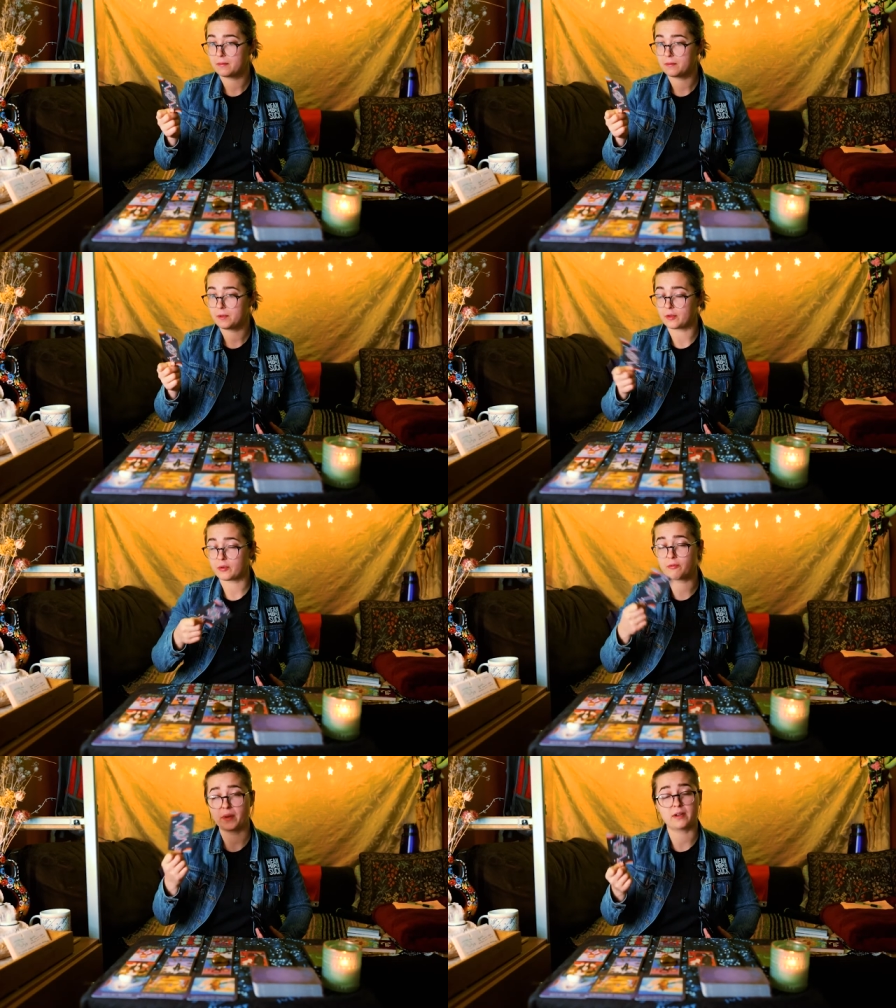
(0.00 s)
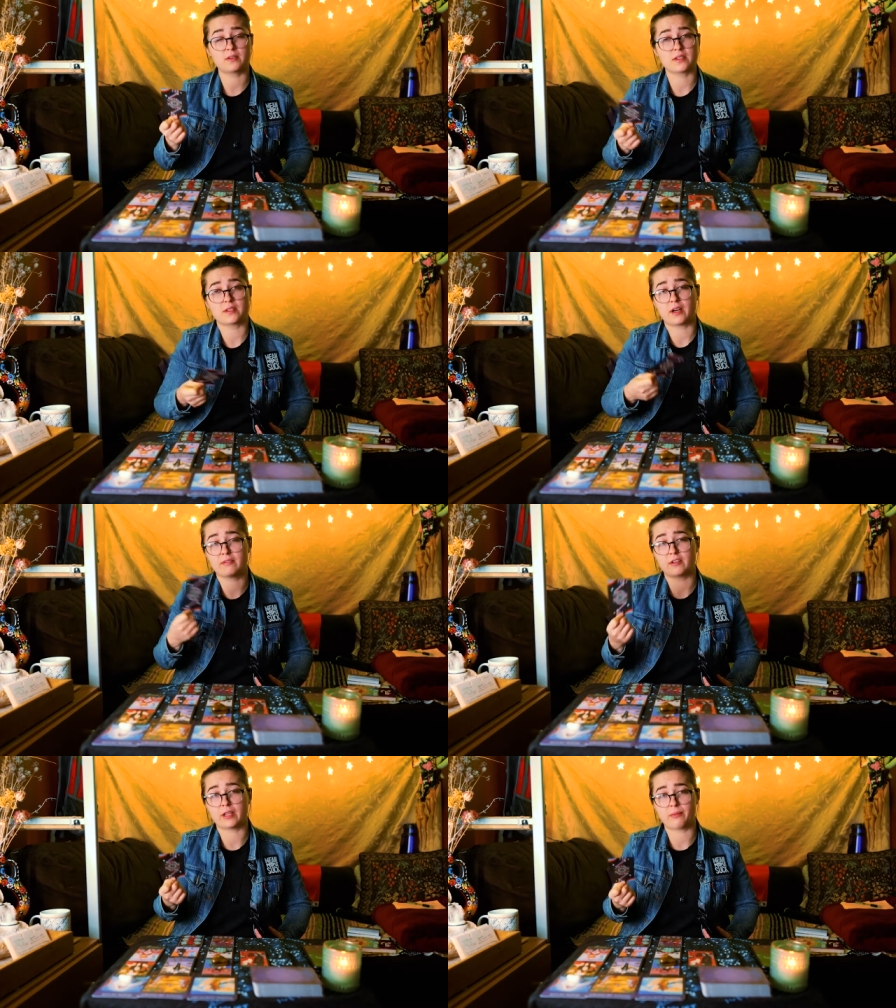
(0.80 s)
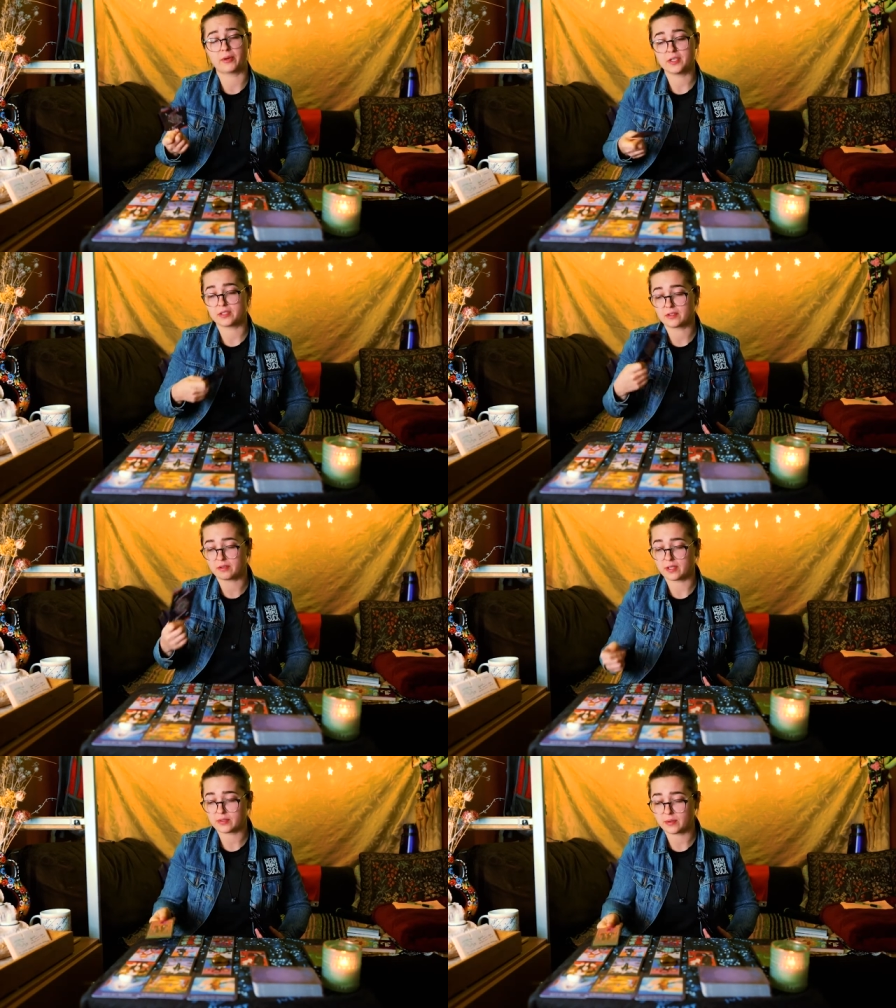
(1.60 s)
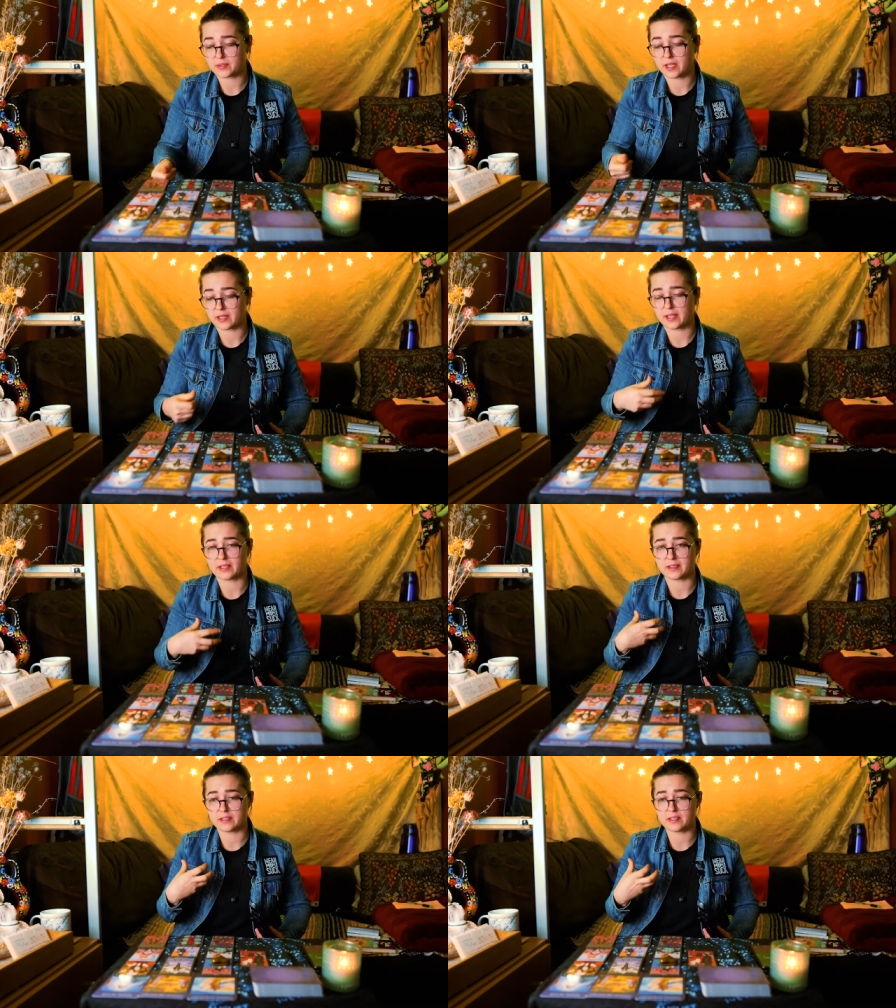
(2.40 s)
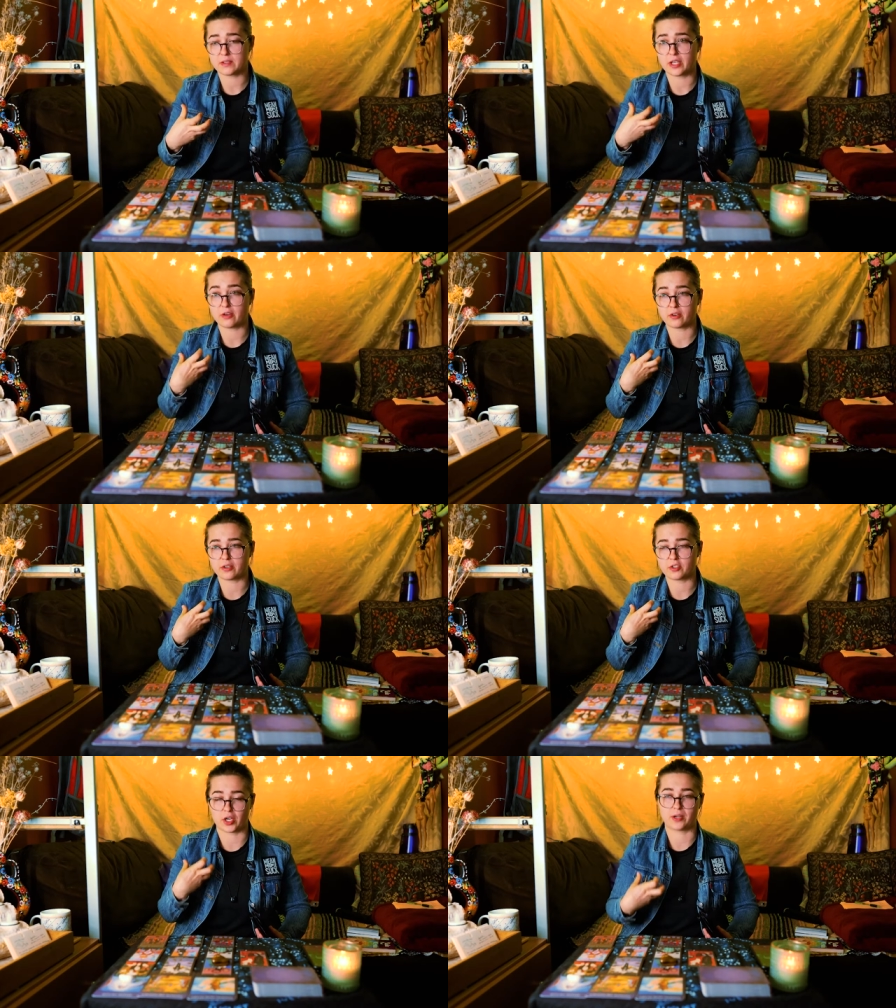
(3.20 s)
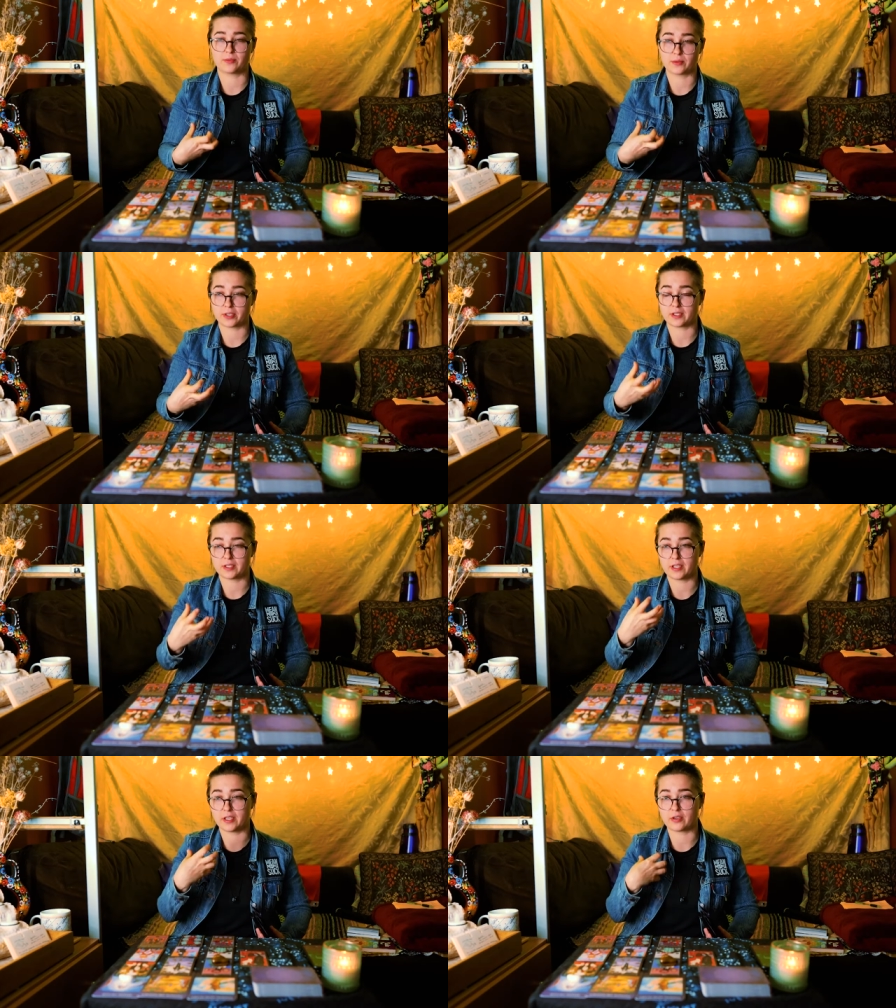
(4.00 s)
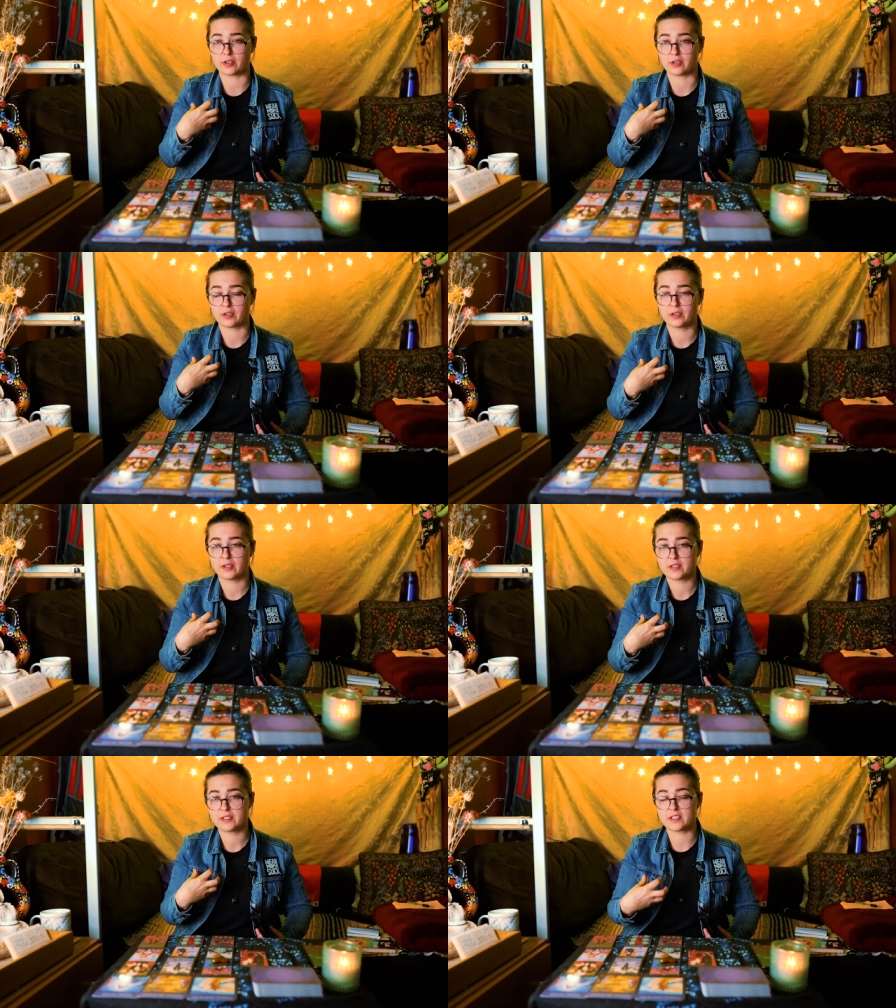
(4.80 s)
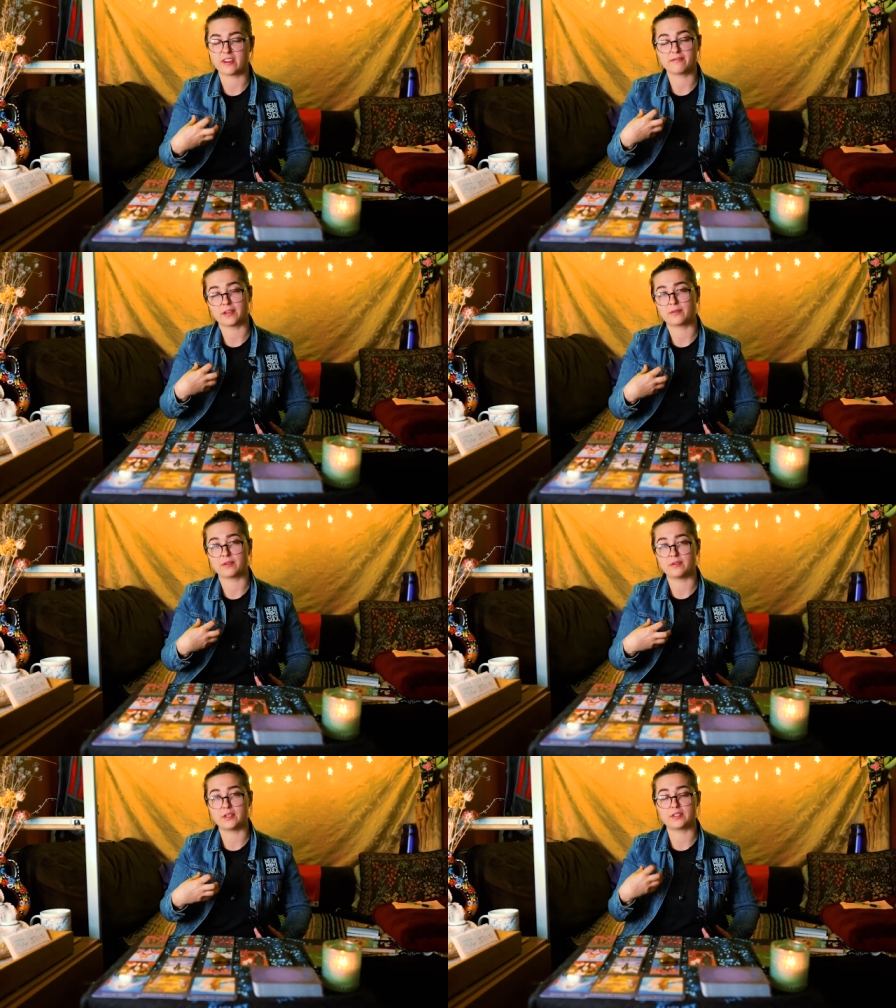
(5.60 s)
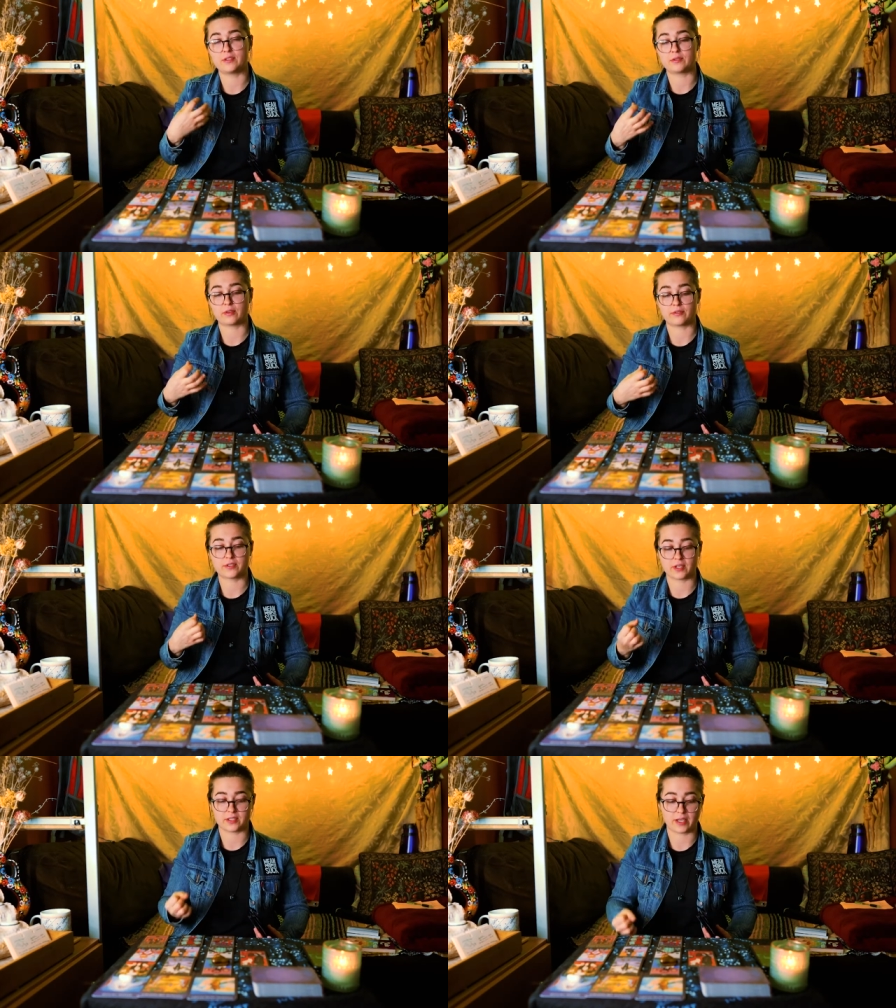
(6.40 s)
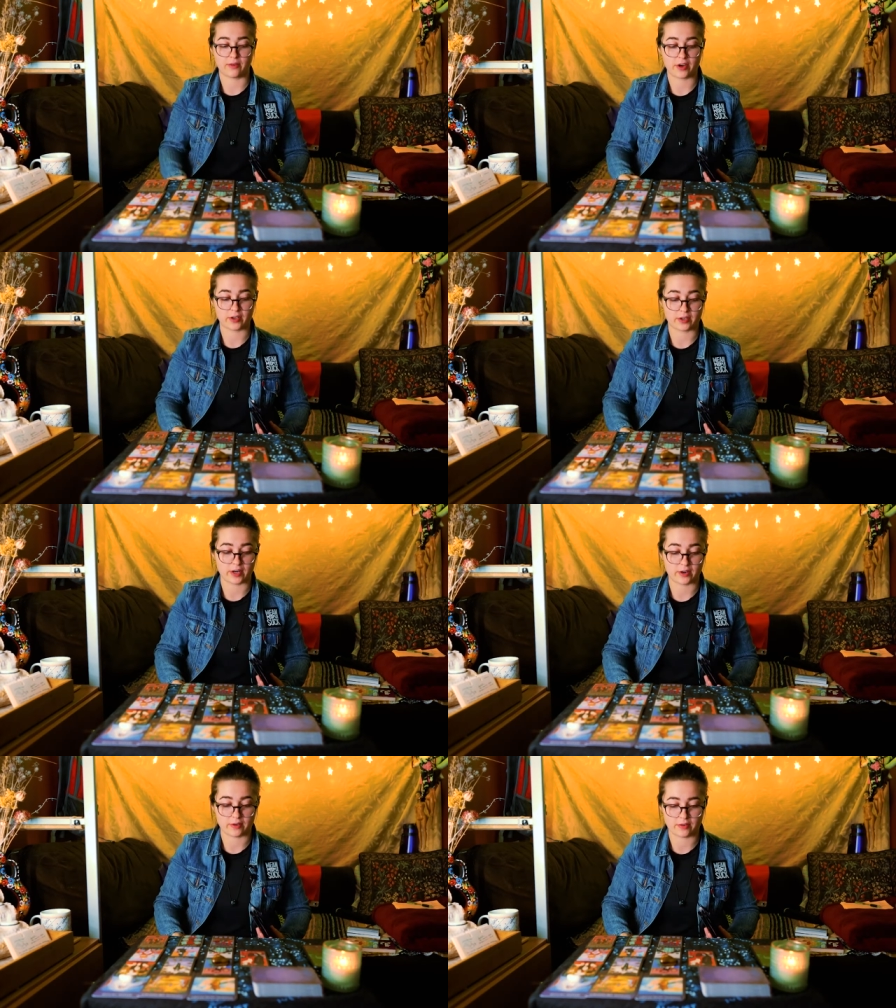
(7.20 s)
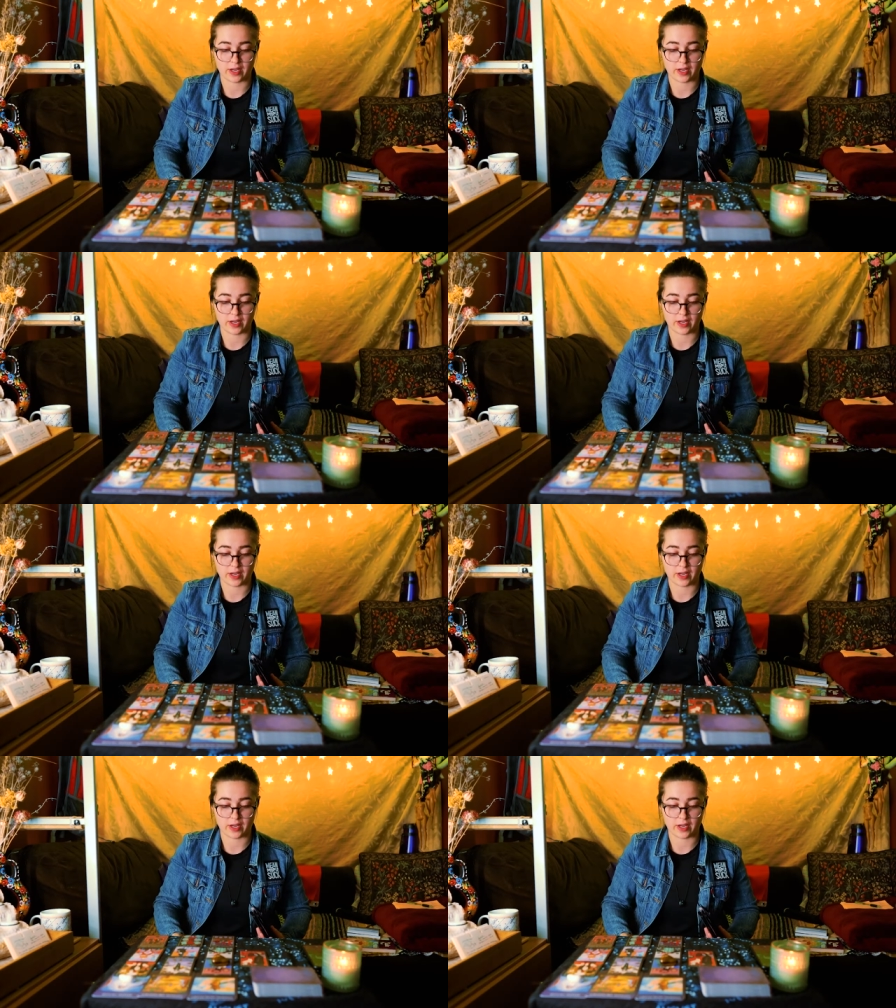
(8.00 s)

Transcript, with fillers: you know, Three of Pentacles is the card of collaboration. So that's why I'm saying, like, this is inner child work, inner stuff that you need to sort of suss out on your own.